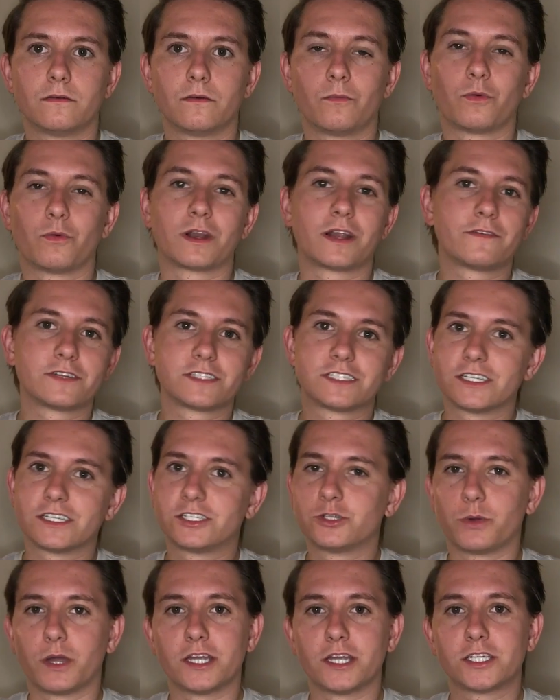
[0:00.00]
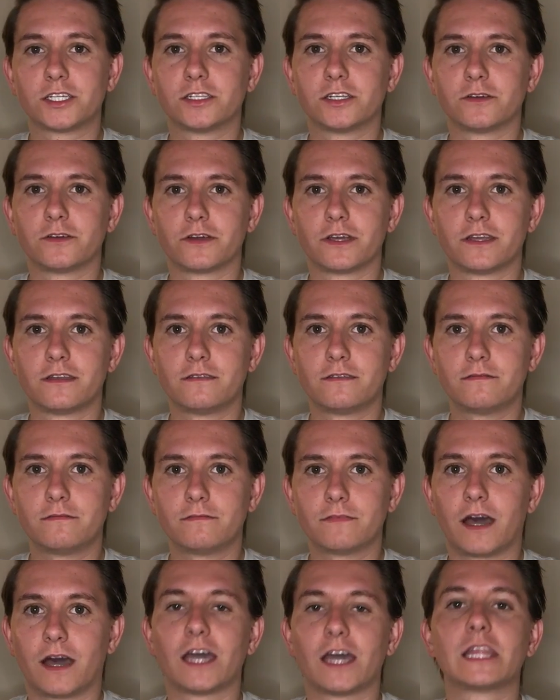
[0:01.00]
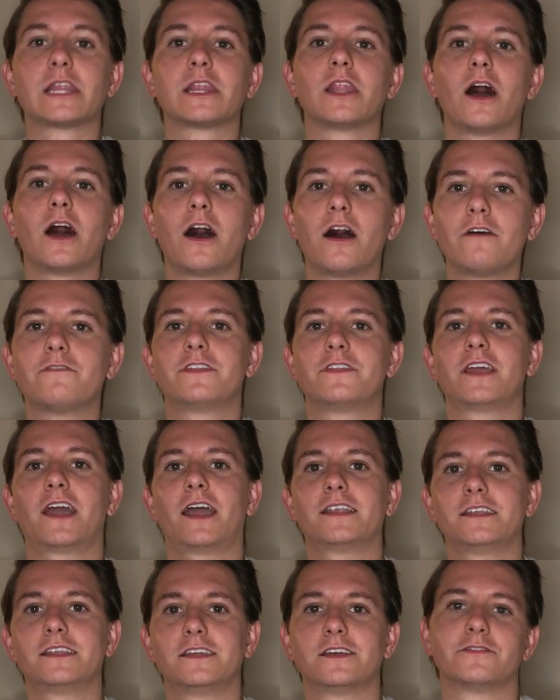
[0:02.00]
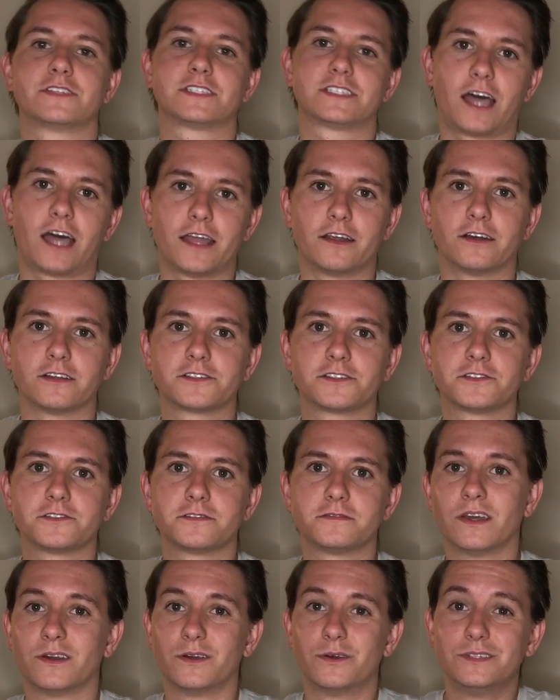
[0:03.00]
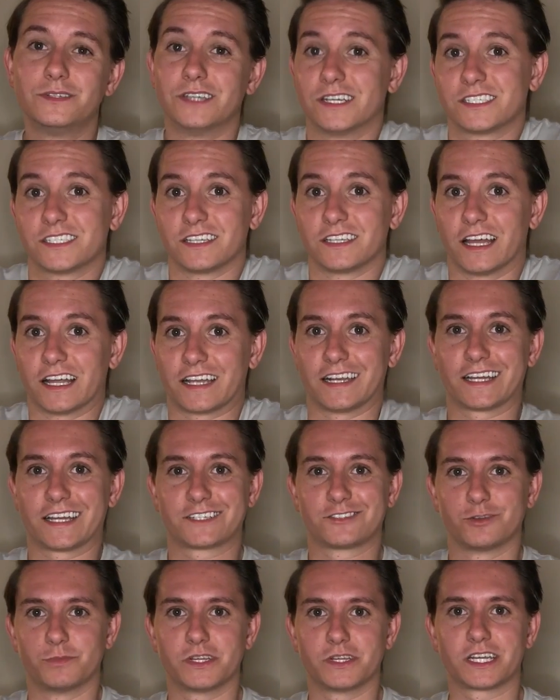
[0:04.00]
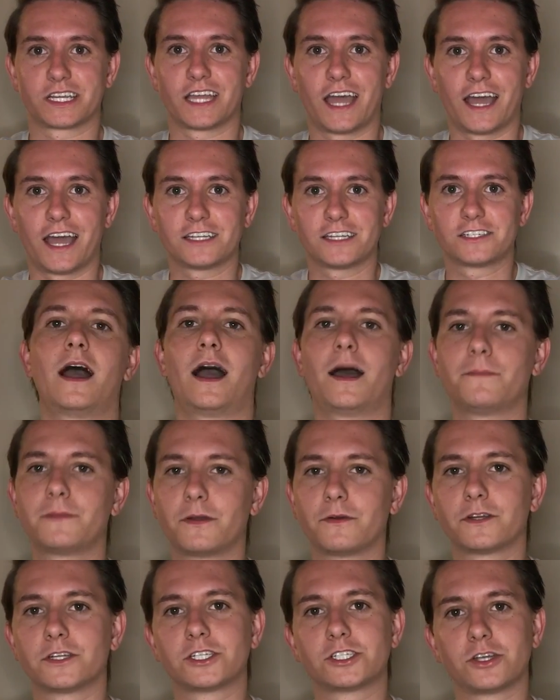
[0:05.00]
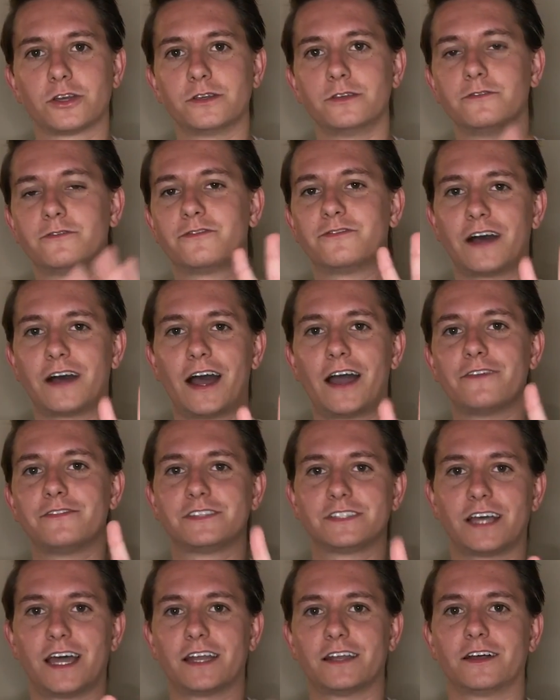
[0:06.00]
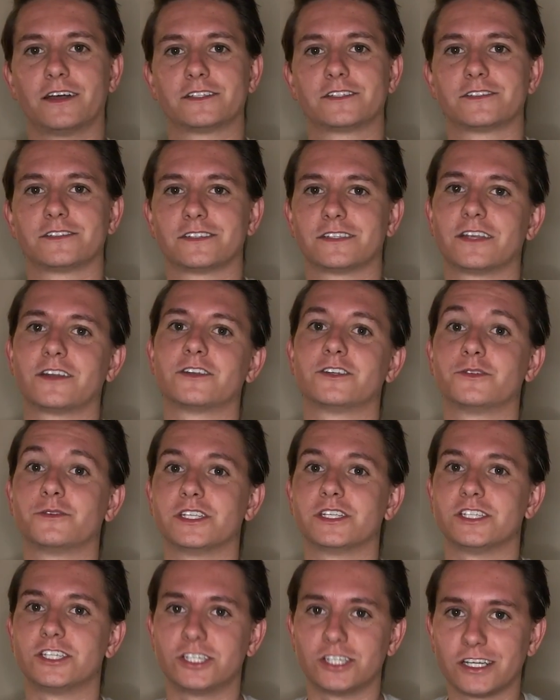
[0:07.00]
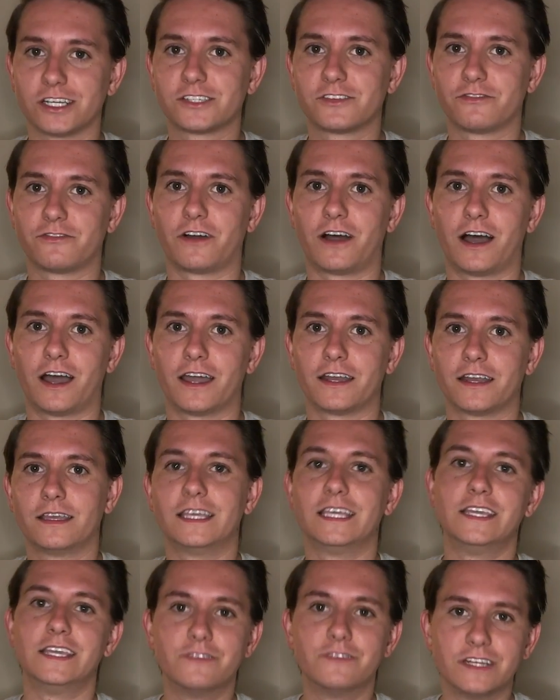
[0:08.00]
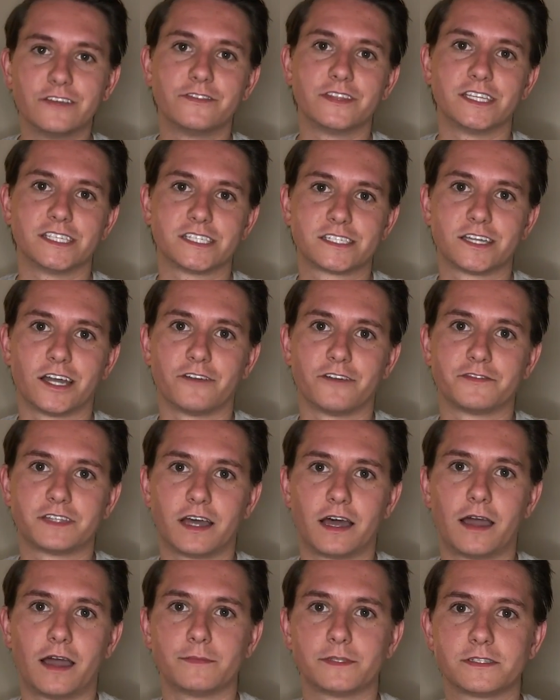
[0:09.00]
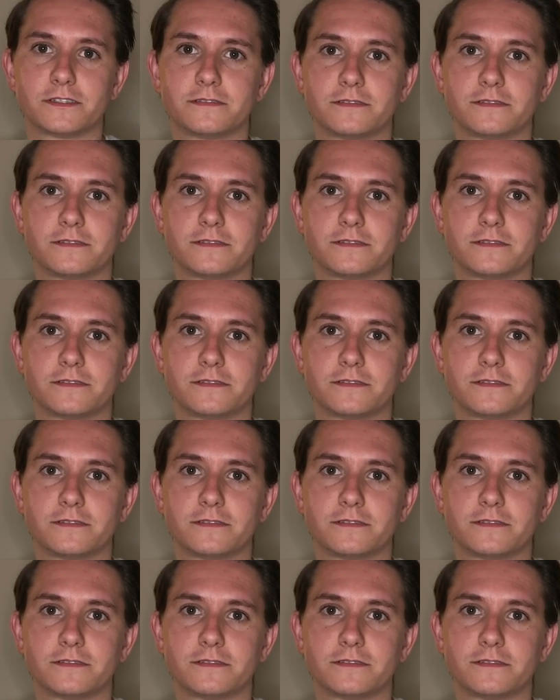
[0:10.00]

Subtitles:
Whatever situation you're in, I love the idea of a side hustle. Who doesn't like an extra bit of cash? I'm going to show you 5 side hustles that are doing just fine, even in these tough times.